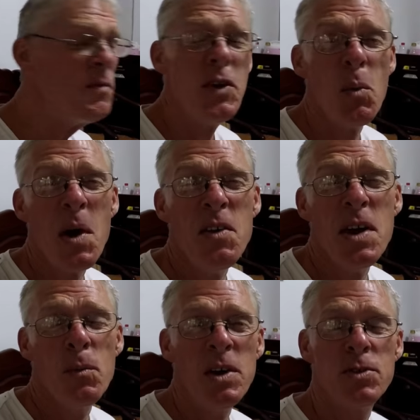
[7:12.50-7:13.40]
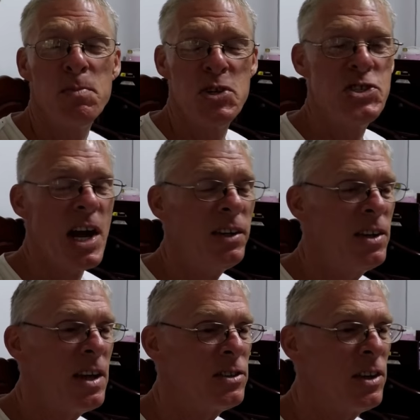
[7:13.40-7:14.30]
If you're wondering which projector
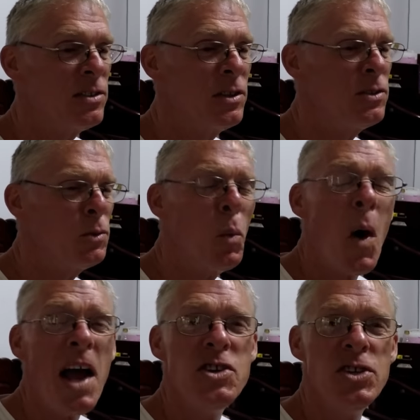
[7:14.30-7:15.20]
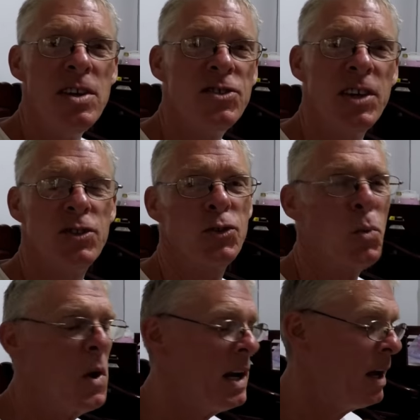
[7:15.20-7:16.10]
this is a
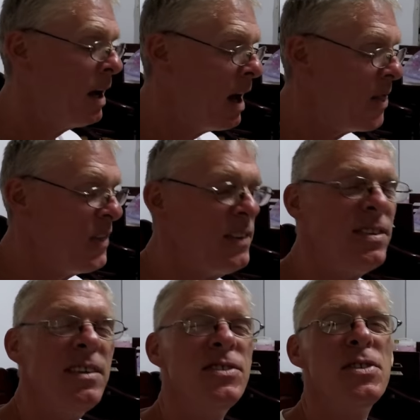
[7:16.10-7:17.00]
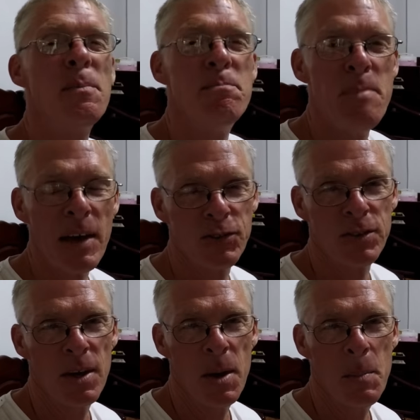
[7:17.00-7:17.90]
YG620. This is the
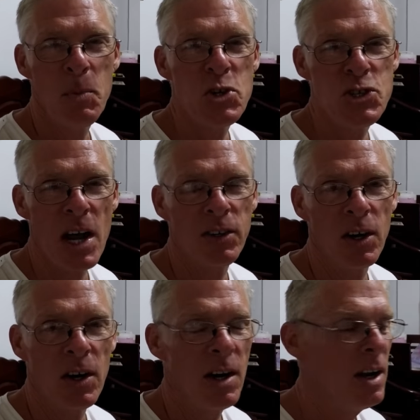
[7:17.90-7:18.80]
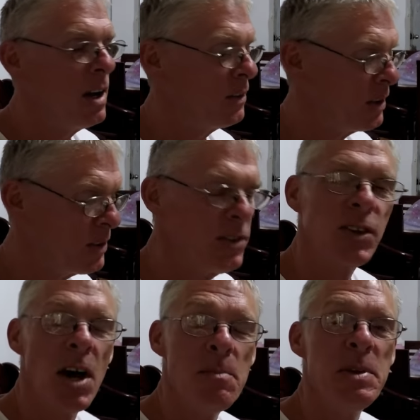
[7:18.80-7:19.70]
best projector that this
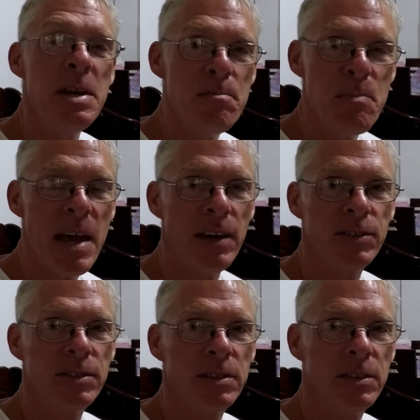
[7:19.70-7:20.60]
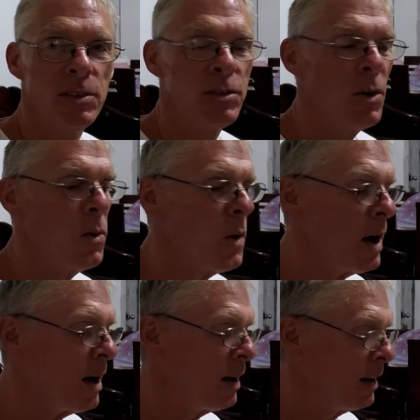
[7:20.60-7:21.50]
company makes.
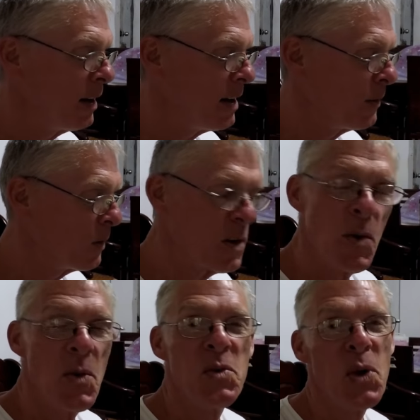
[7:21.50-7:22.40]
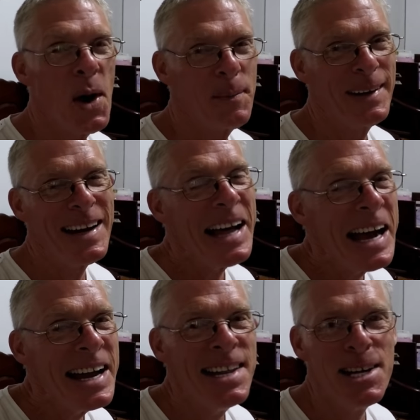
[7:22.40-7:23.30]
So we're going top of the
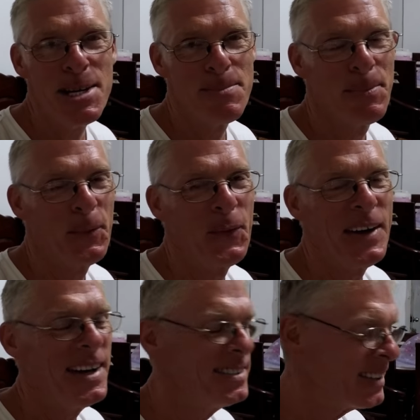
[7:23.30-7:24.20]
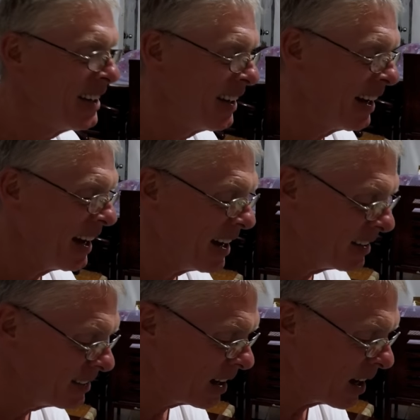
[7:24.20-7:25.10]
line here, boys.
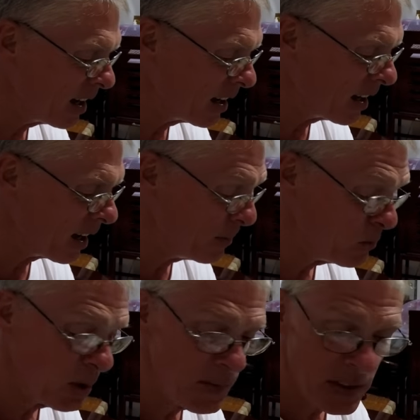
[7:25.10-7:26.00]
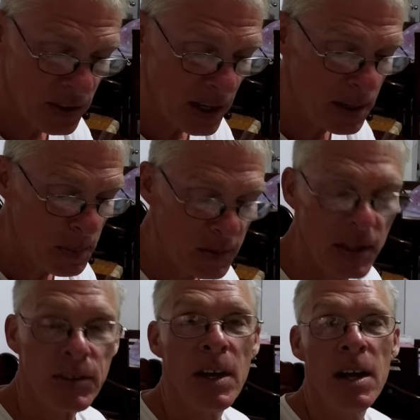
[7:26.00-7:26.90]
And I'm sort of excited about
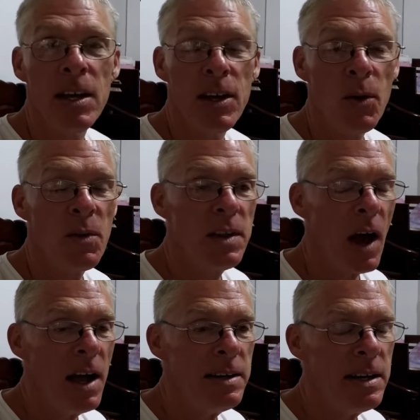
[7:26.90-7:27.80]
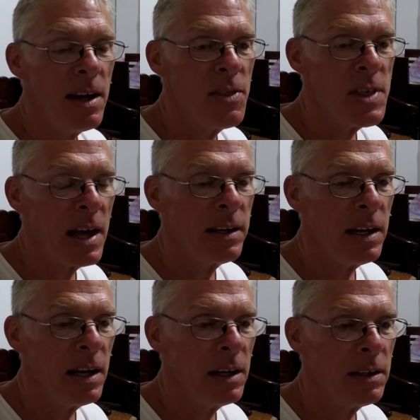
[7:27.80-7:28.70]
this. You know, the idea
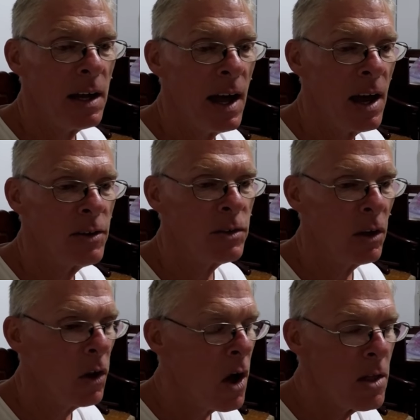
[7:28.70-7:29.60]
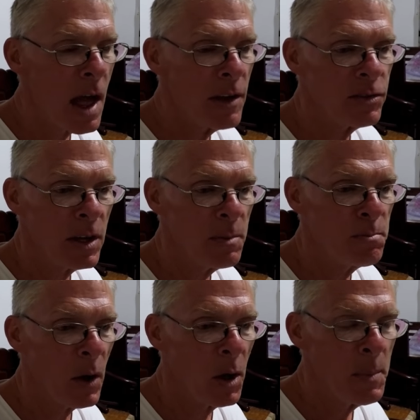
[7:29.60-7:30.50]
that it has a long-lasting
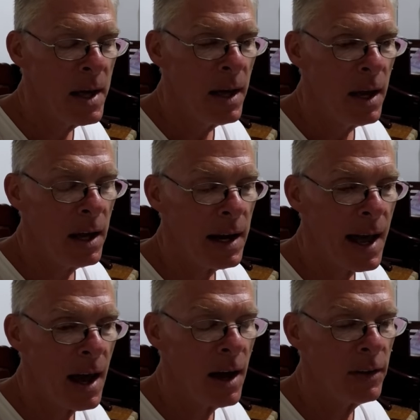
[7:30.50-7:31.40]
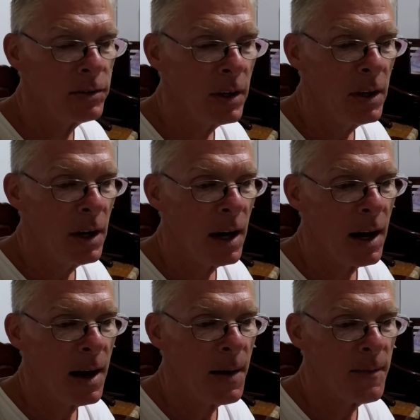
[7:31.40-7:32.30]
bulb, it has,
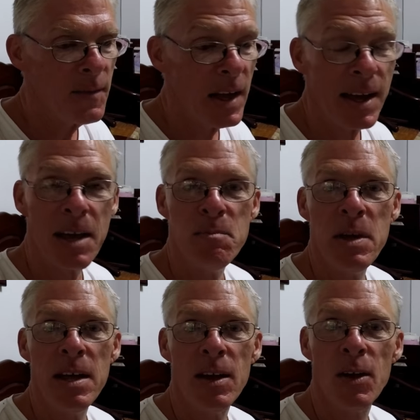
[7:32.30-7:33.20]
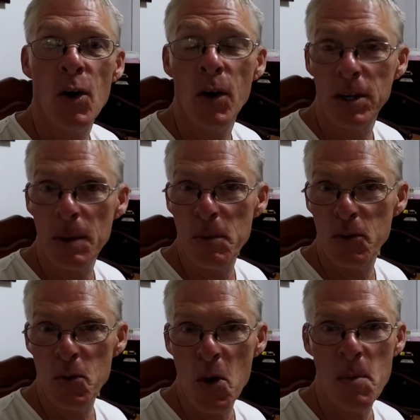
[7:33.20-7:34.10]
it can be hooked up with
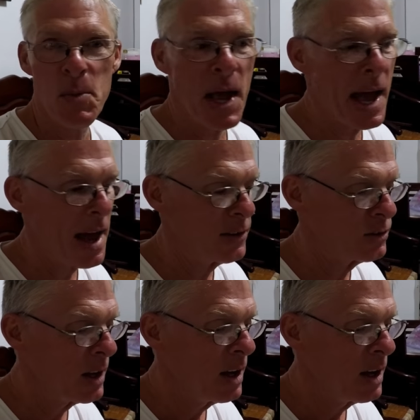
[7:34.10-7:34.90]
Chromecast.